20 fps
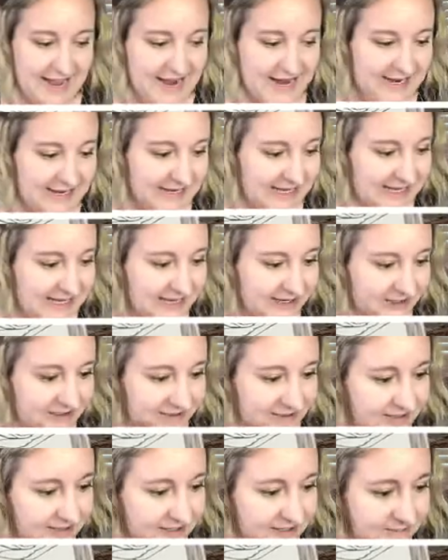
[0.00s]
out of
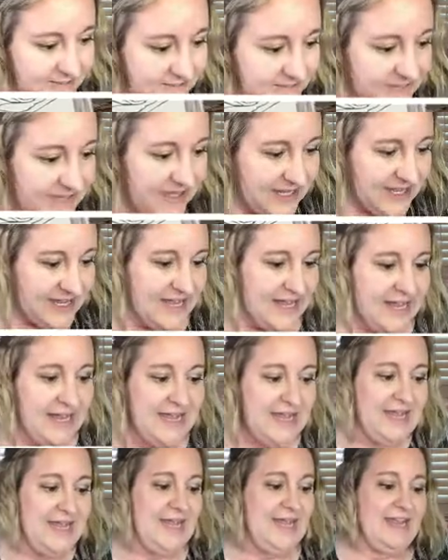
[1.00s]
here.
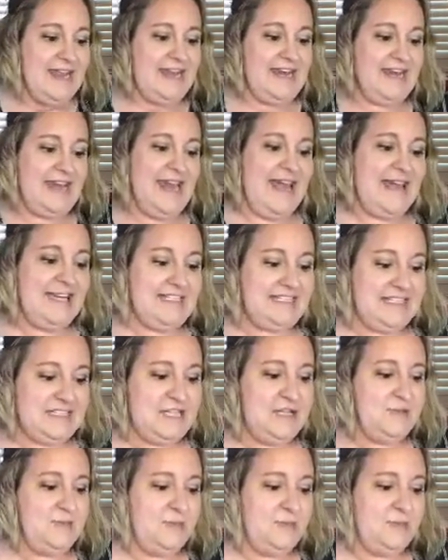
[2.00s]
Next,